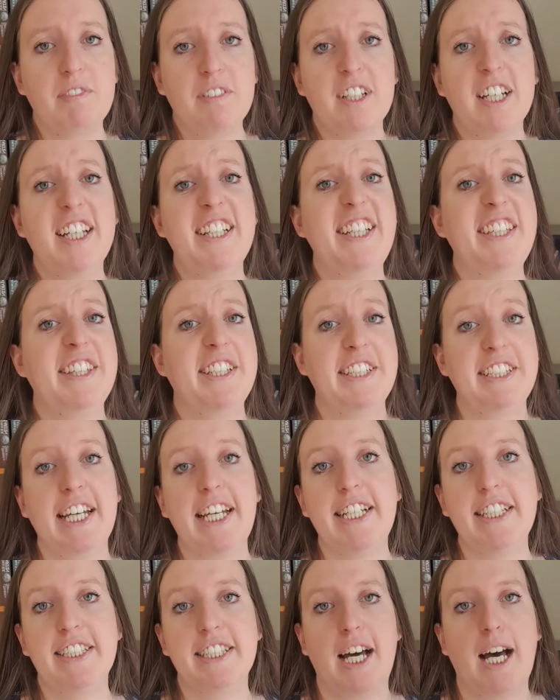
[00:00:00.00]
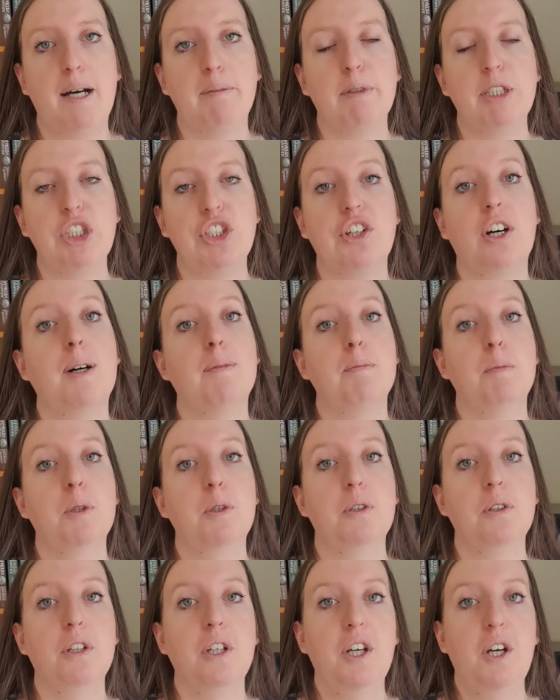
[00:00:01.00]
And in the daytime
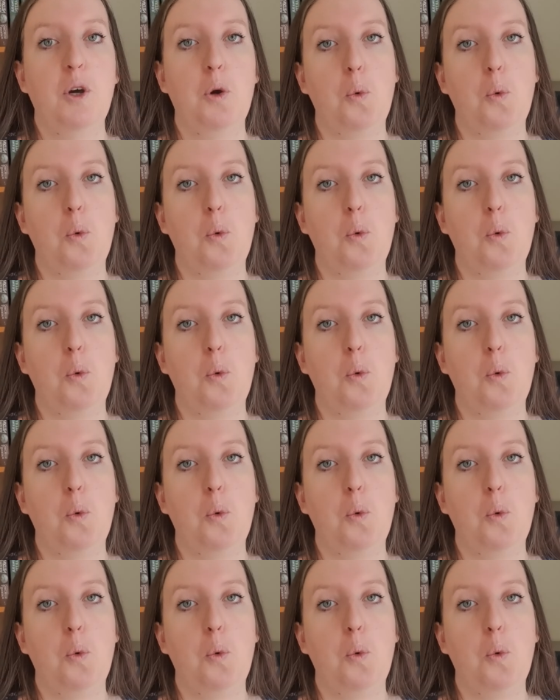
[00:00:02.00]
example,